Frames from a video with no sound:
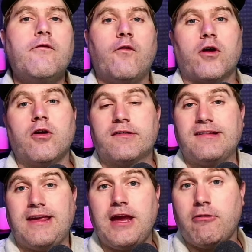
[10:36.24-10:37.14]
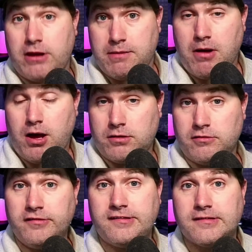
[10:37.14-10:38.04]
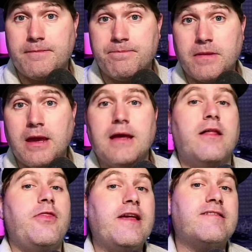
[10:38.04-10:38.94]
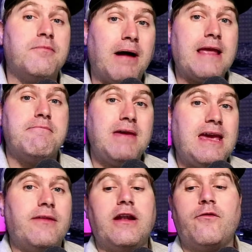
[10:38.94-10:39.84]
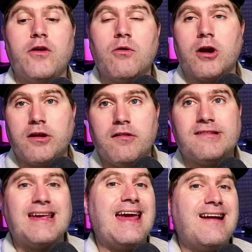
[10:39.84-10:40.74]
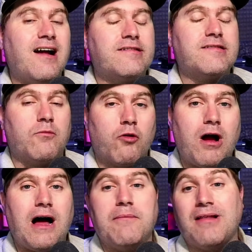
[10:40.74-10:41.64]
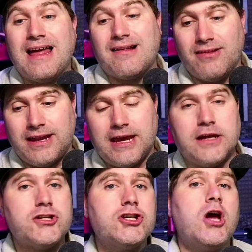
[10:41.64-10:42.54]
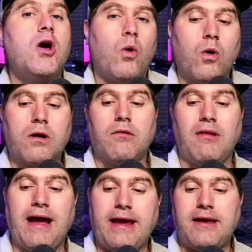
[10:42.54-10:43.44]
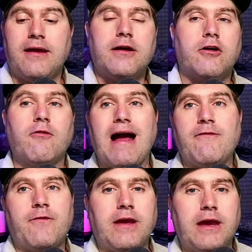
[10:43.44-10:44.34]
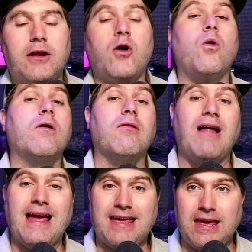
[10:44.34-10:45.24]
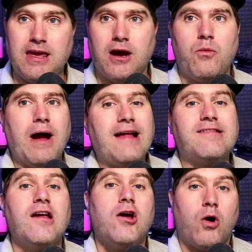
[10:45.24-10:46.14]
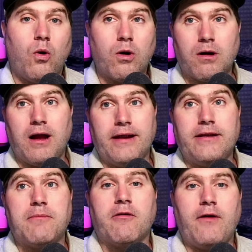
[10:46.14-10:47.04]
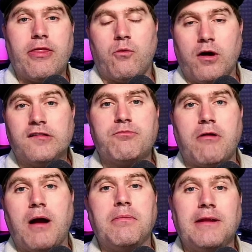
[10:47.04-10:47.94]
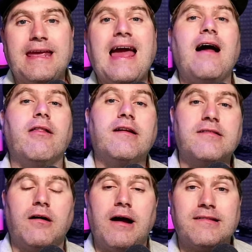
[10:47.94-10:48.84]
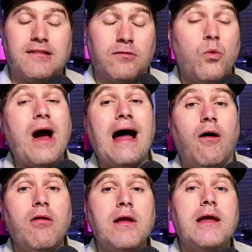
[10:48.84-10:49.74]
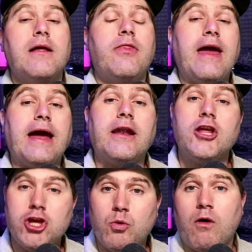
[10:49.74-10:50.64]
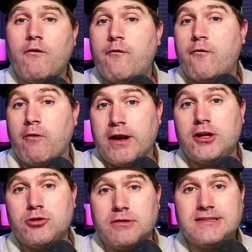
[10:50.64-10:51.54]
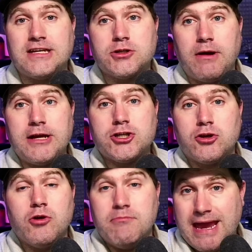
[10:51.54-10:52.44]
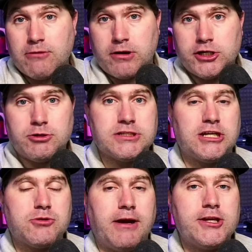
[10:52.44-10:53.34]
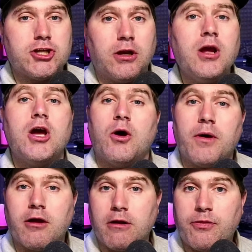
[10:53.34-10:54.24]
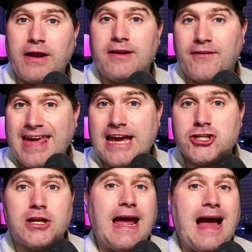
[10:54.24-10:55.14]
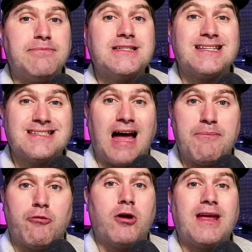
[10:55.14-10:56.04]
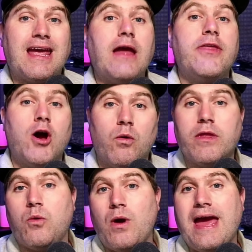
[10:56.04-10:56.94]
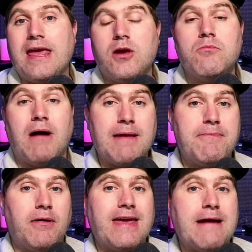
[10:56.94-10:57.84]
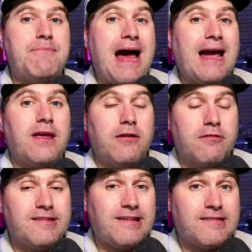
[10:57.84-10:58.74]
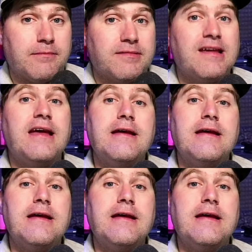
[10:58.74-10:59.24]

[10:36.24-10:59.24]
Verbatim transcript: for your security models, this might mean that if you are using a custom ROM like Lineage or like Graphene or like EOS or a number of other ones, probably Calyx OS as well, then you will run into a situation, you may run into a situation where your authentication apps stop working, and the only way you might be able to get back into your systems